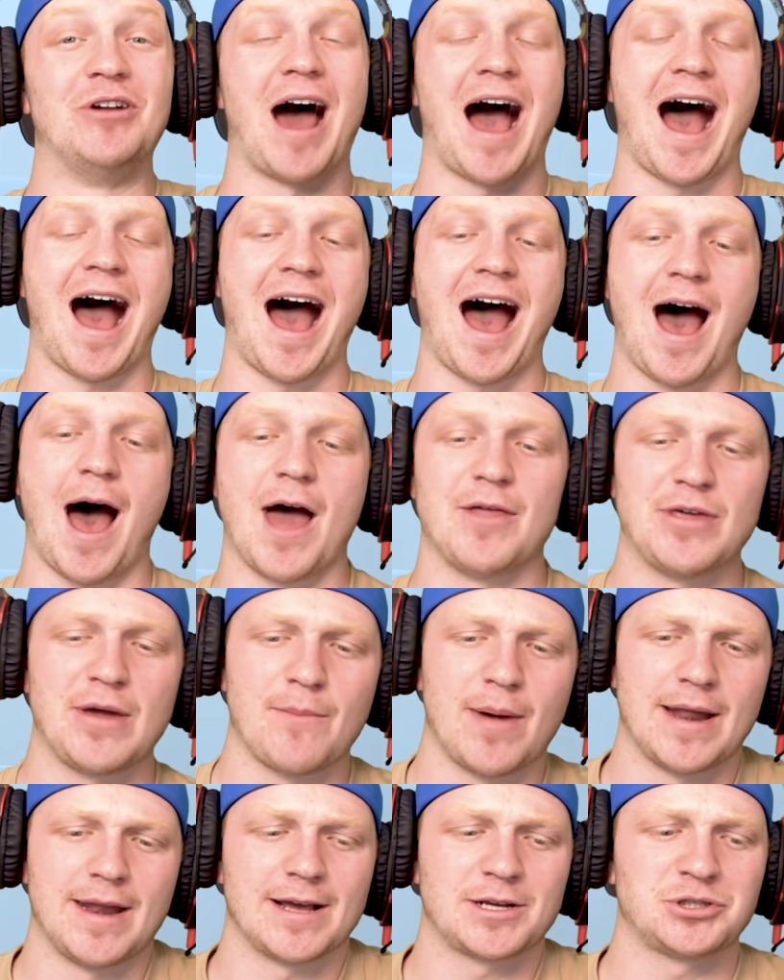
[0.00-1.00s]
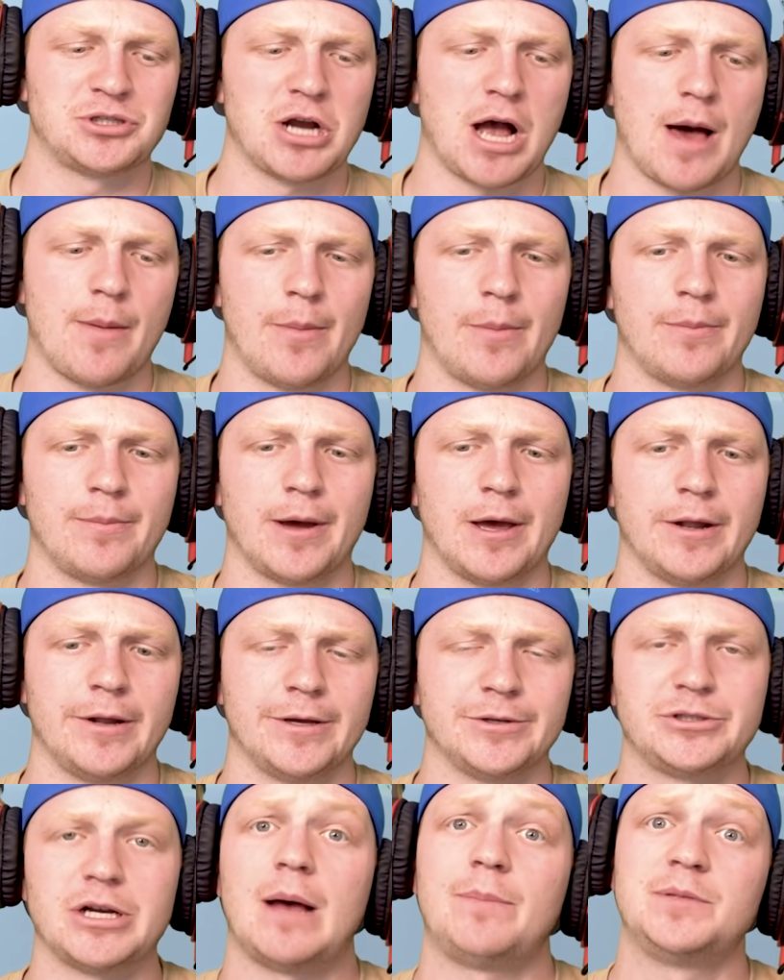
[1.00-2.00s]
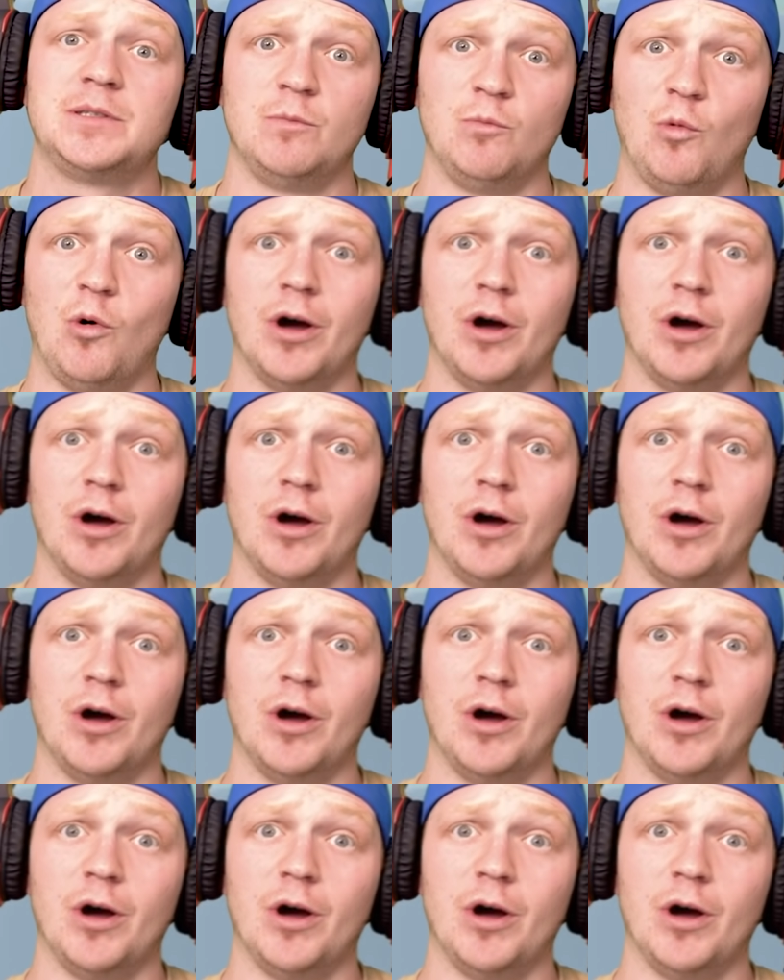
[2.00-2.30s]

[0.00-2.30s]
I think my next job, I'm gonna chop some